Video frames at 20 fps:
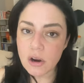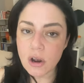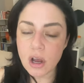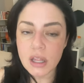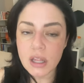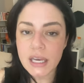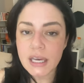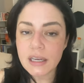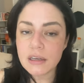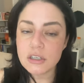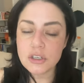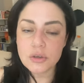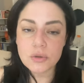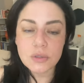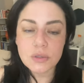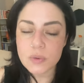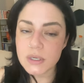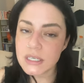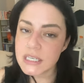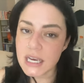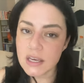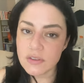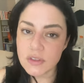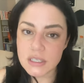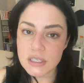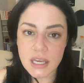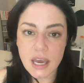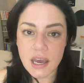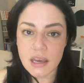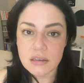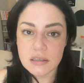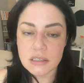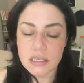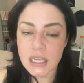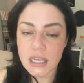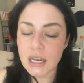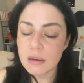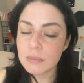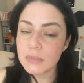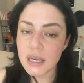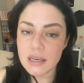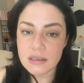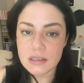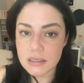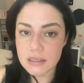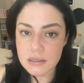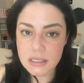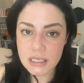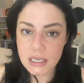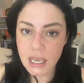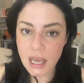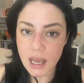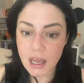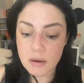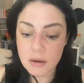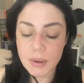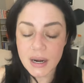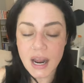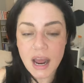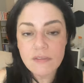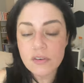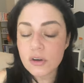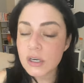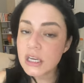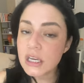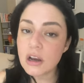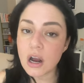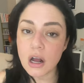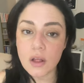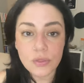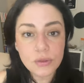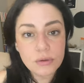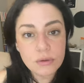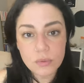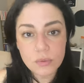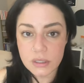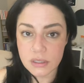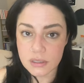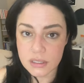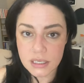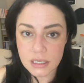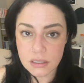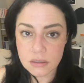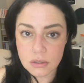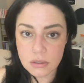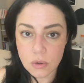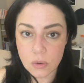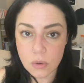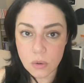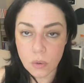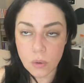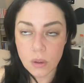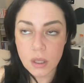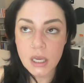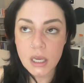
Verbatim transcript: All I got to do is retake the test and I'm licensed again, but I've already gone through real estate school.